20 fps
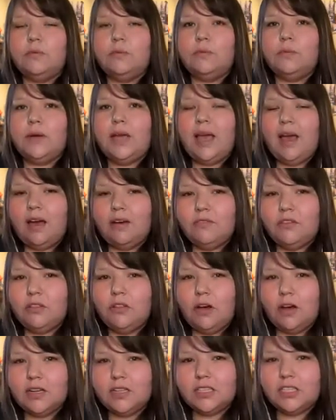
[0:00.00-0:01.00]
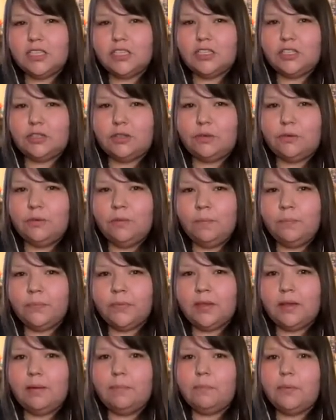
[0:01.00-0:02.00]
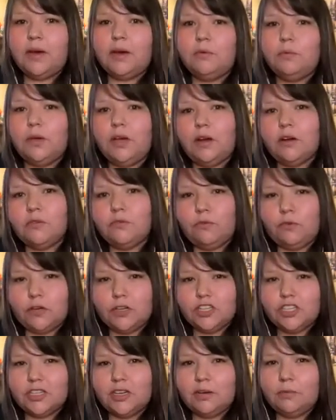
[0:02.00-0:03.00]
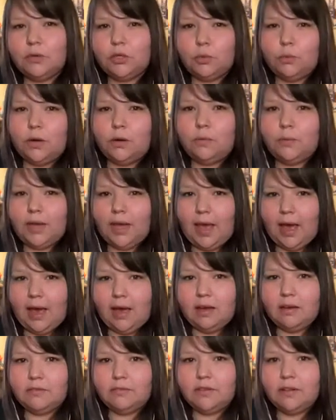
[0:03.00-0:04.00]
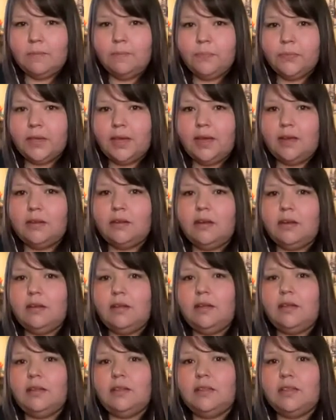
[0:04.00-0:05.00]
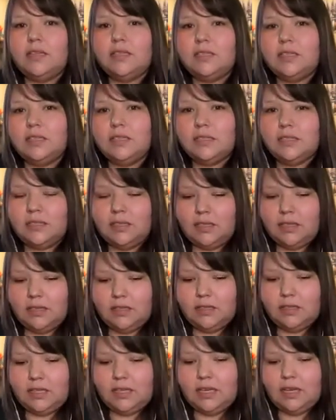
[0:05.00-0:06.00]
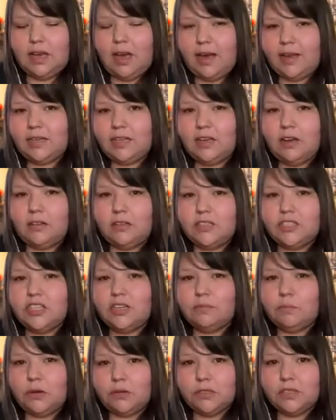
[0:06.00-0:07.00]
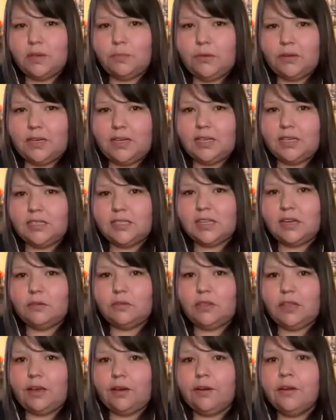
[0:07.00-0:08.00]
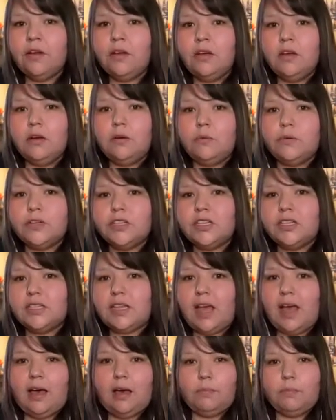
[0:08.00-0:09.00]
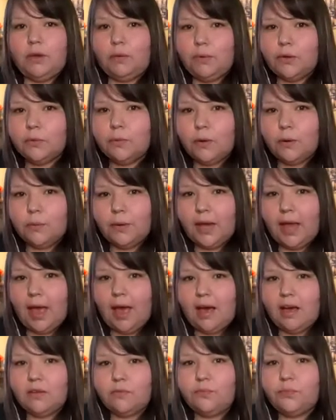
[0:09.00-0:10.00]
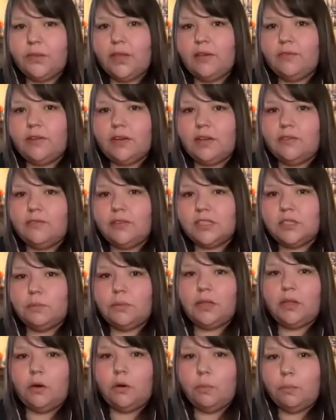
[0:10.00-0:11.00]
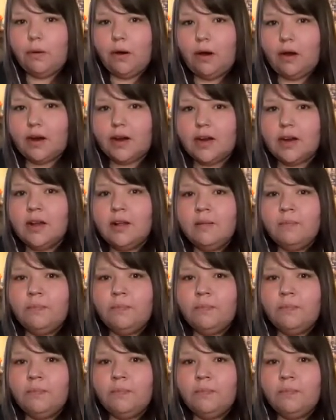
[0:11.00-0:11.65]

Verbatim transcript: we have a lot to do, but we are fortunate with what we have. And this is the ideology of most communities out there. We're just happy with what we have, even if it's below par.